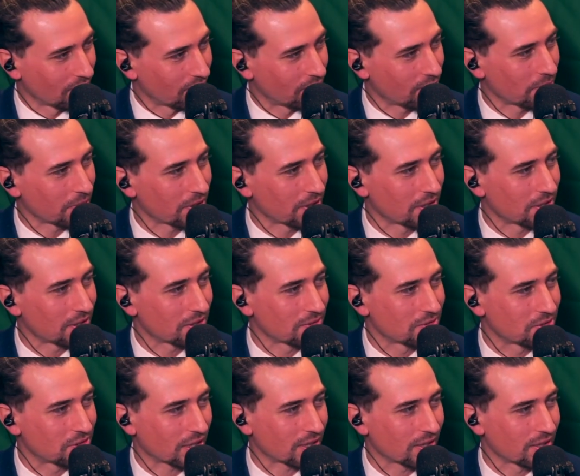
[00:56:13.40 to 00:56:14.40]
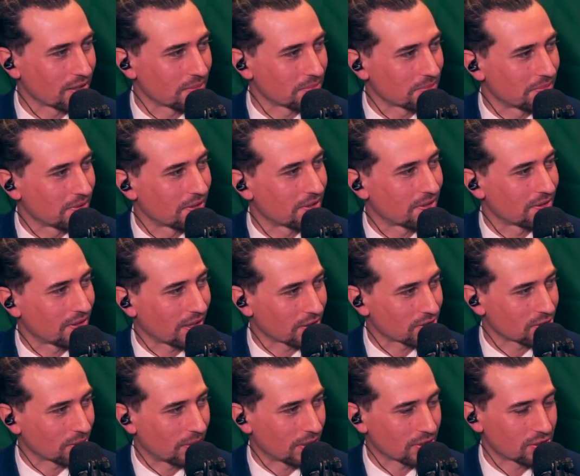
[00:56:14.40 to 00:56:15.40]
for being here. Jack Liam, thank you
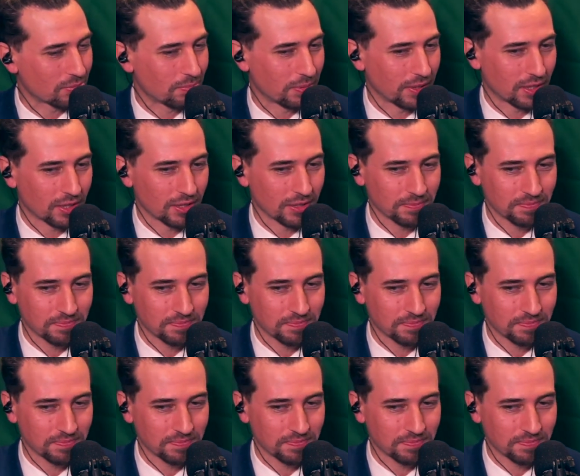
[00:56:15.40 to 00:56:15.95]
so much. Peter,